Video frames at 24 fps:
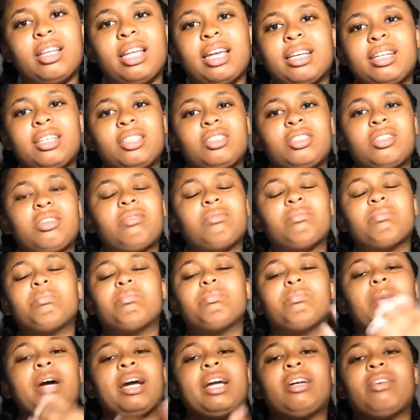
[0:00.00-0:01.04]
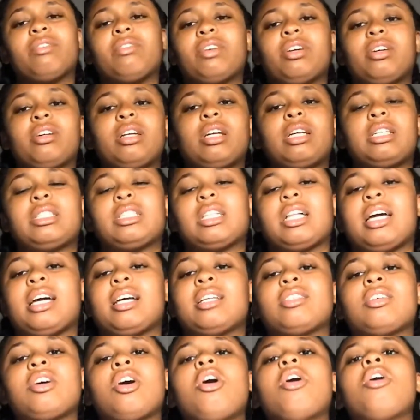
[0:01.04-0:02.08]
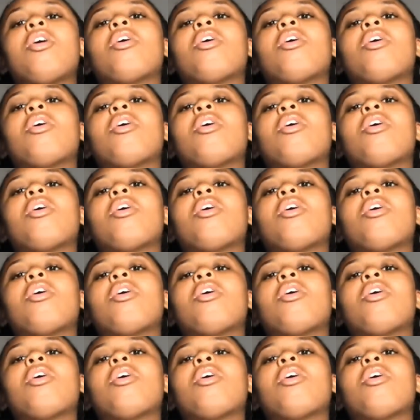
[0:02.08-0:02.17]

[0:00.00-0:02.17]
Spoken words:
Like, get your binder for your next class,